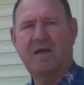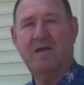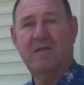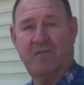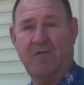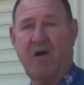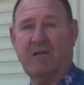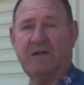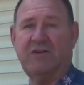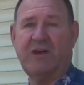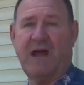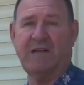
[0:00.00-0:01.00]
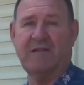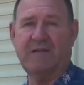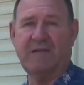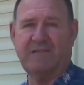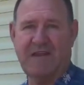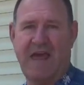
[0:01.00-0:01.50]
The roller shutter
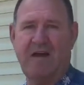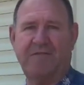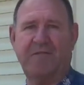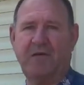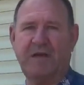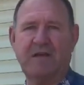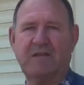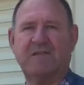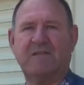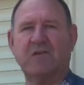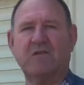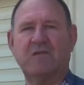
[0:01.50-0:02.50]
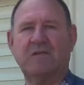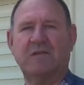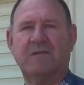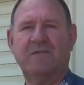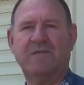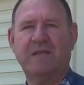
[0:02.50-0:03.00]
is now fully installed
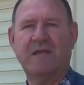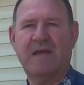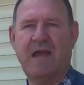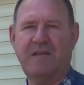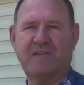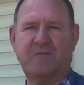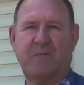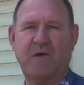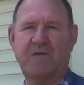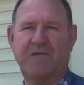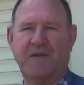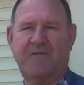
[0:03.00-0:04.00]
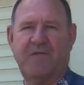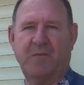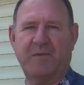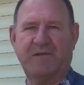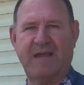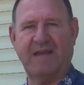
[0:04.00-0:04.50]
and is perfect for
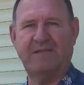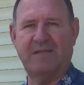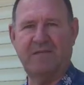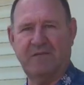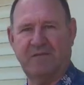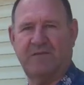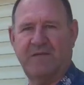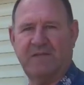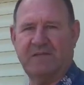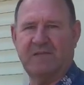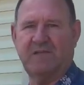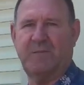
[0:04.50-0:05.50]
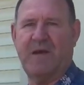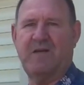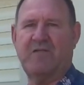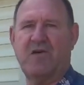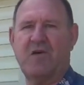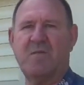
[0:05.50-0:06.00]
protecting this visitor's
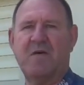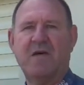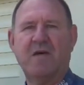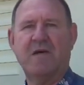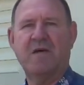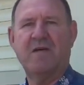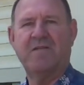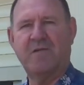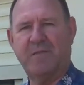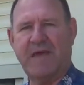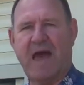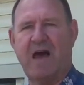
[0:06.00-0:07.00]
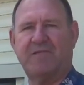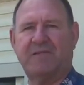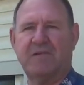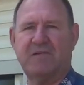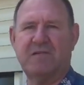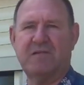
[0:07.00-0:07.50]
bedroom from the
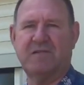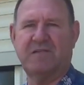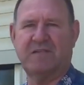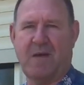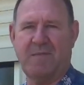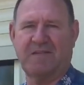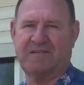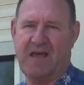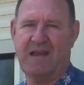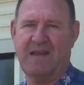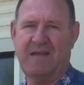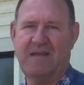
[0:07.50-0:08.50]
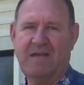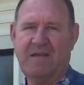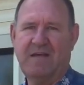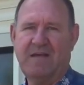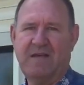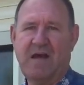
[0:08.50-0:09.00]
afternoon's summer sun,
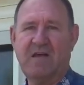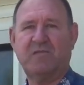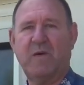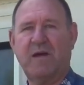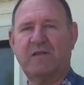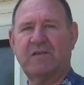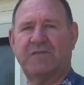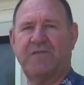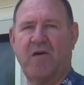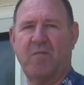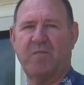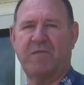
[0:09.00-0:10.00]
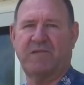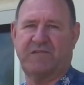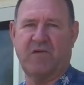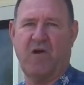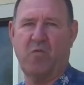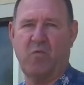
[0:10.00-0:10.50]
as well as from the
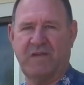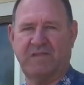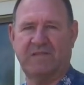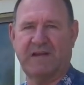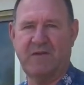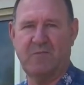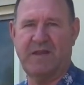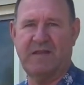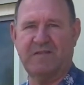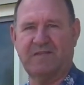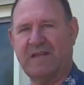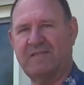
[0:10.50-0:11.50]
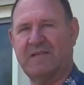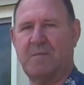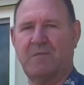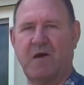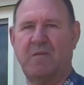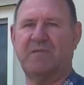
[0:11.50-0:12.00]
strong westerly winds that
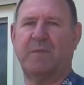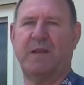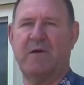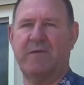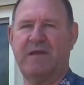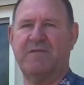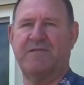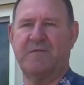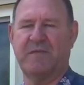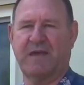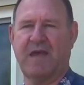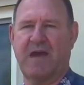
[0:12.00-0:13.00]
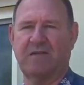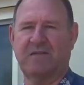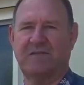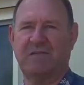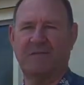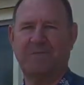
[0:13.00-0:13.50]
sometimes blow in from the
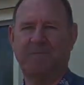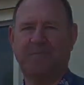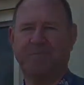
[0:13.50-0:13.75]
coast.